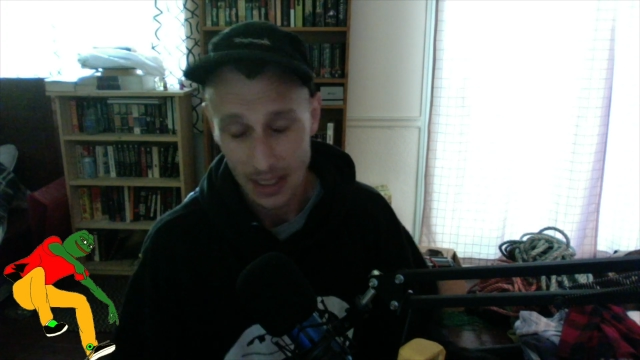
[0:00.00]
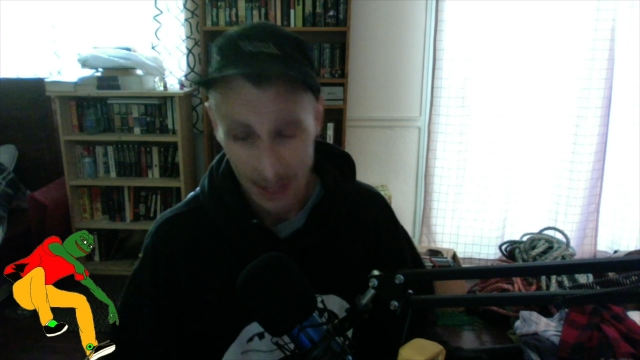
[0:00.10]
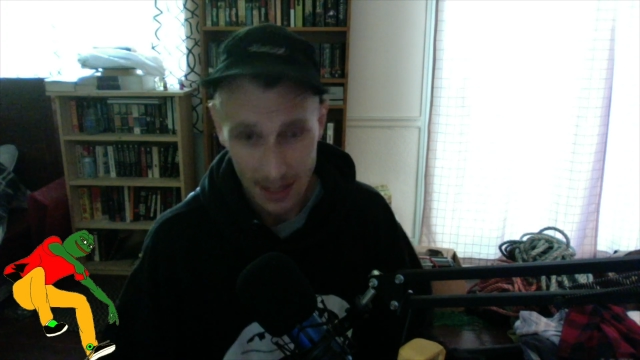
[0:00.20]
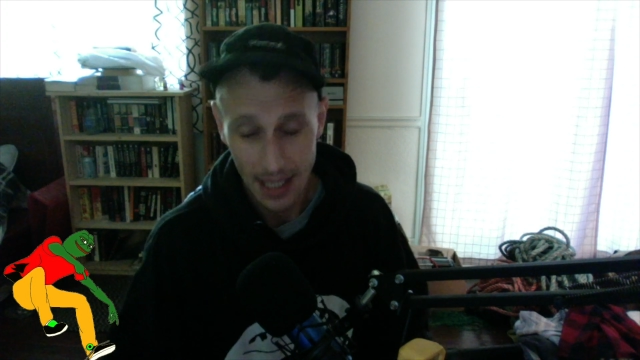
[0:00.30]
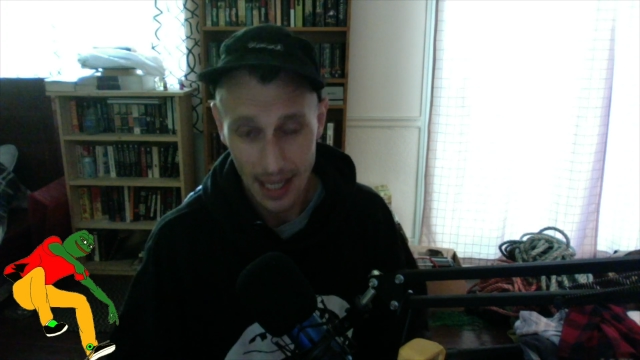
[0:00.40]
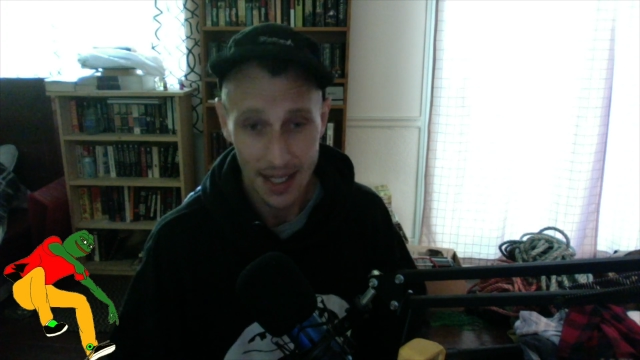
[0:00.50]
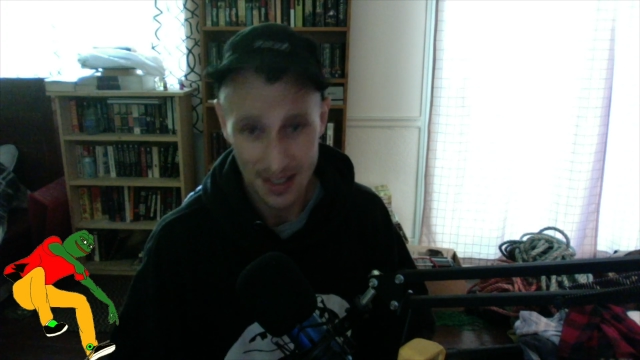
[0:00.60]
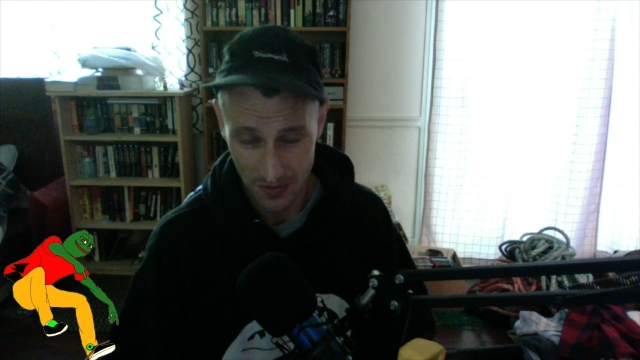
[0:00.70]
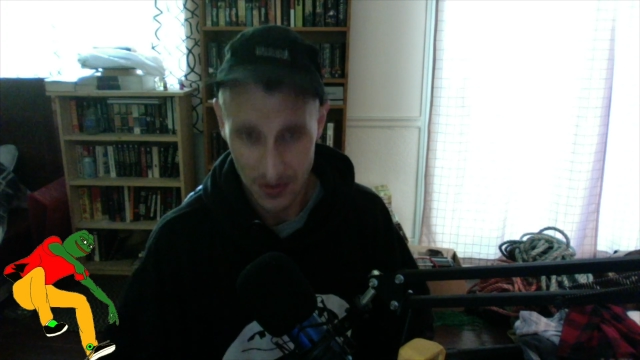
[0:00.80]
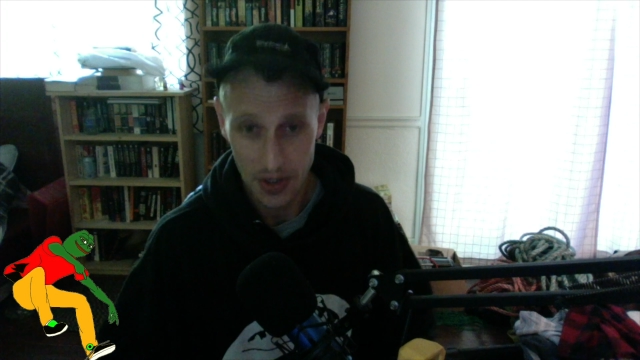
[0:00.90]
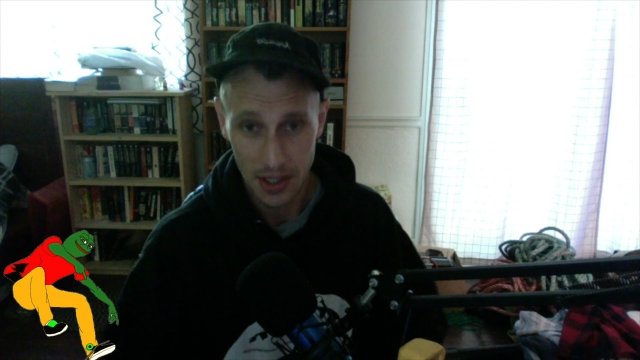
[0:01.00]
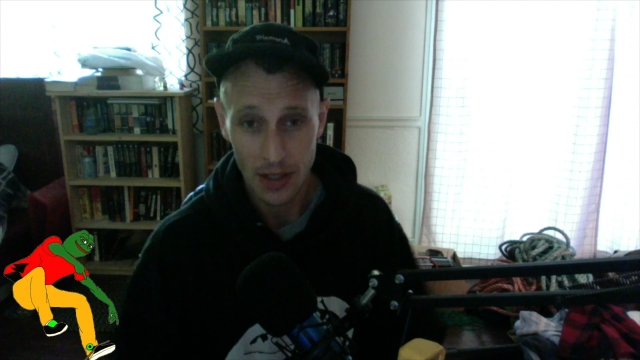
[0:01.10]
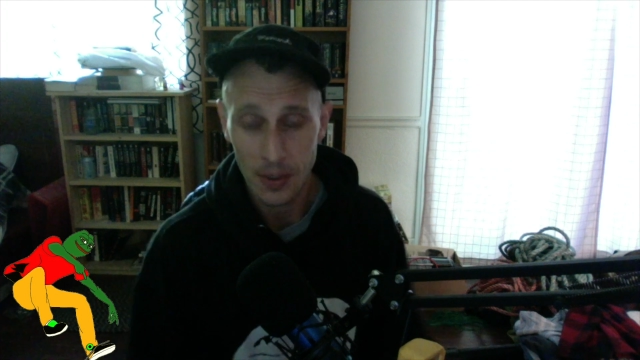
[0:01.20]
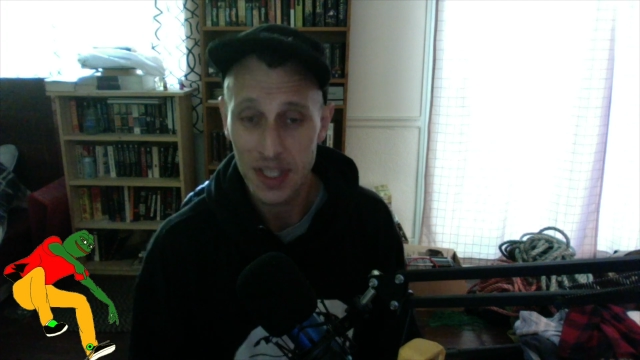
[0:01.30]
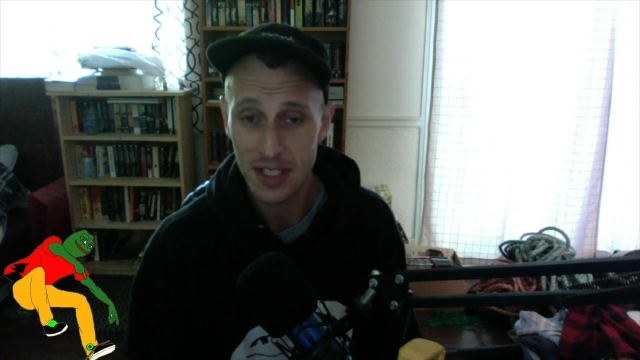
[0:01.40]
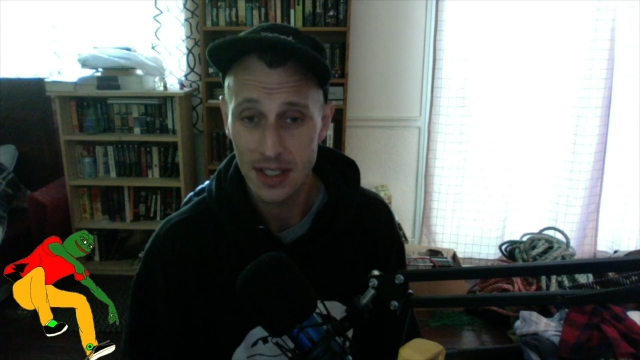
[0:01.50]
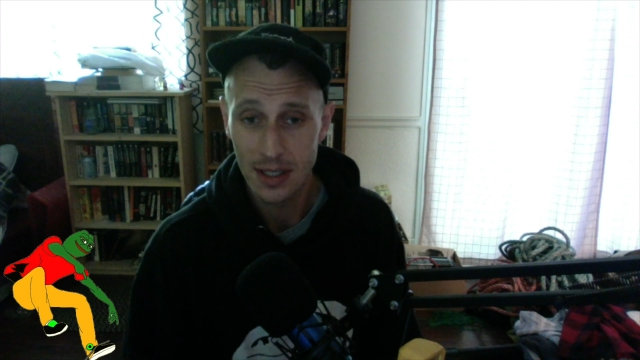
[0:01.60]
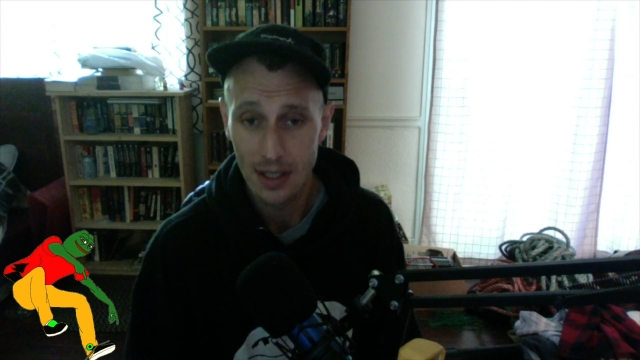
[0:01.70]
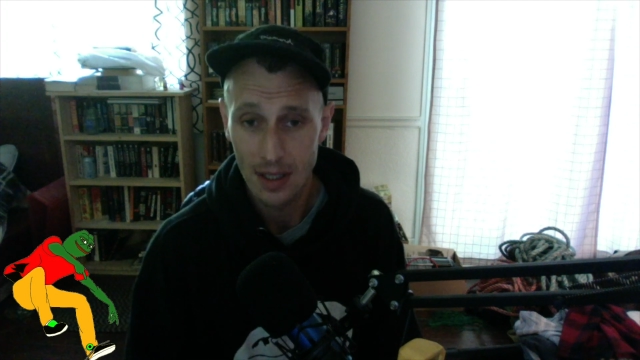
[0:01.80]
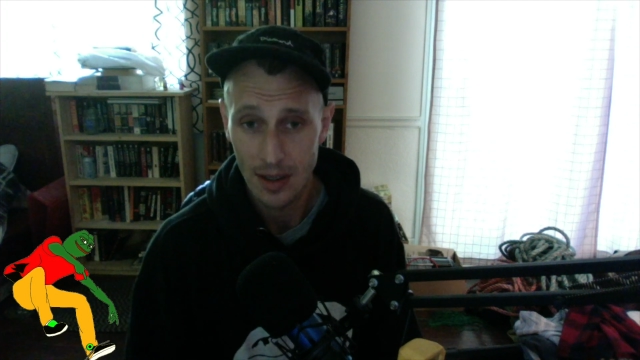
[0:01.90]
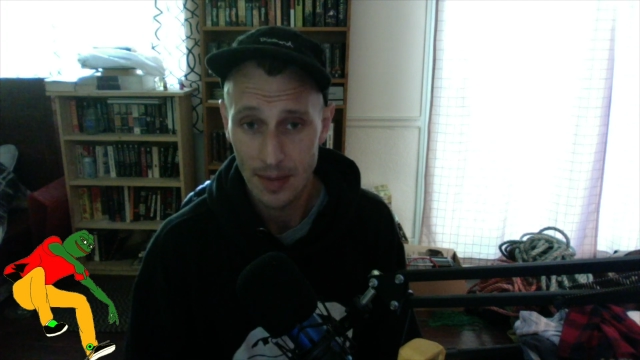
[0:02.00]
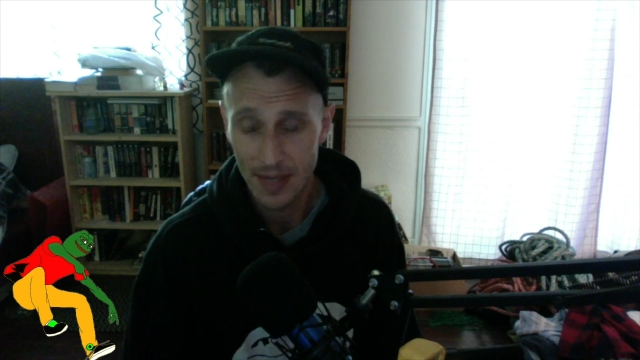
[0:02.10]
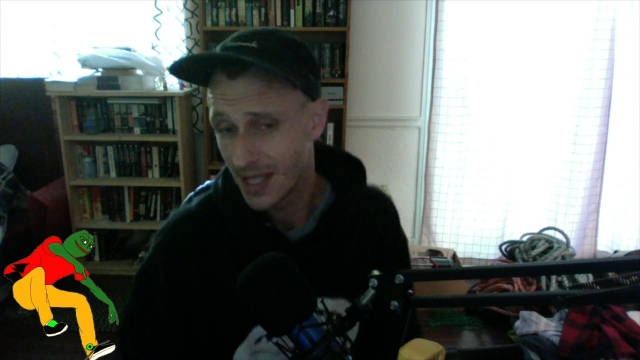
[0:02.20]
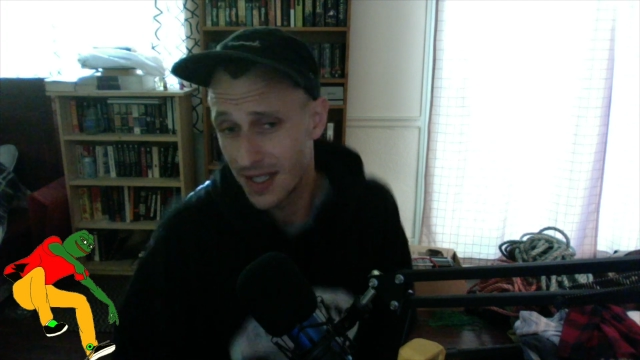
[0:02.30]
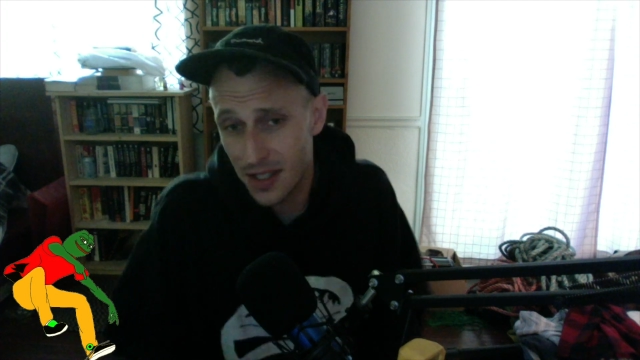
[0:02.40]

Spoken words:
that's a very good reason. Because